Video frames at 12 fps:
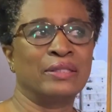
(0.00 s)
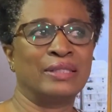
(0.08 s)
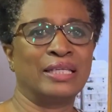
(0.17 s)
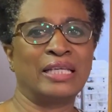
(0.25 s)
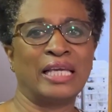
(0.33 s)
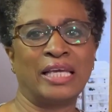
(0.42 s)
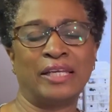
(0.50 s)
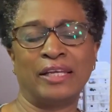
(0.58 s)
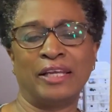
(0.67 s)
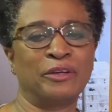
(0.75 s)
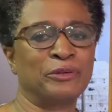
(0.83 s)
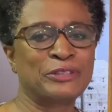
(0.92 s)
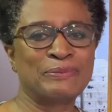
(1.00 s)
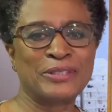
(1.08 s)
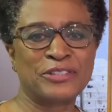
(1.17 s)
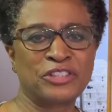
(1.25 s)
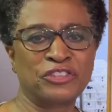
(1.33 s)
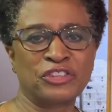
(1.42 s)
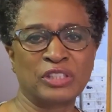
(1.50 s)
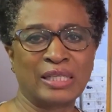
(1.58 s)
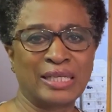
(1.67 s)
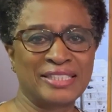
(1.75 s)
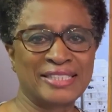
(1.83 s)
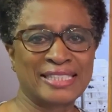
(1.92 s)
They had a Christmas in
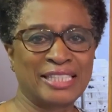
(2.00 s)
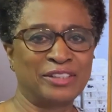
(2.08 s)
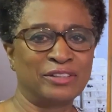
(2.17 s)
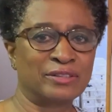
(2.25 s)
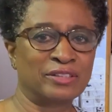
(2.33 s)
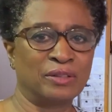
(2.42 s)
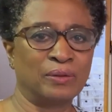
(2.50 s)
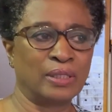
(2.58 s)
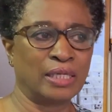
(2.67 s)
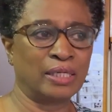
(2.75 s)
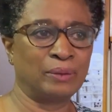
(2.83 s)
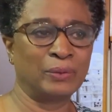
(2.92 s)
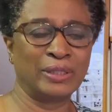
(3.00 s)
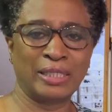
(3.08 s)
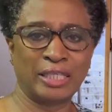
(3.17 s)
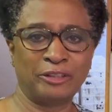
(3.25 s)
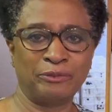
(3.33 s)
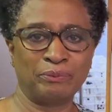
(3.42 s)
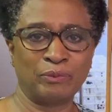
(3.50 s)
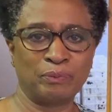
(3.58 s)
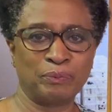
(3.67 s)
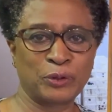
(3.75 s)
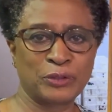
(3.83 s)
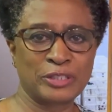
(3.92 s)
July sale, so I went ahead and
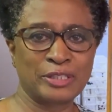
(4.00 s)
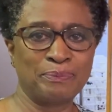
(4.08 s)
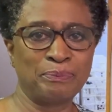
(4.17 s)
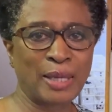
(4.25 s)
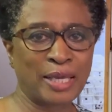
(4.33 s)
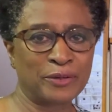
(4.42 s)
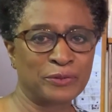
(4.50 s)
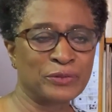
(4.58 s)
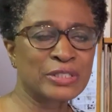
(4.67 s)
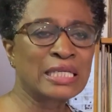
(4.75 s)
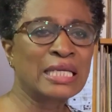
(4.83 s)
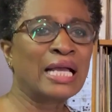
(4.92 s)
purchased some patterns.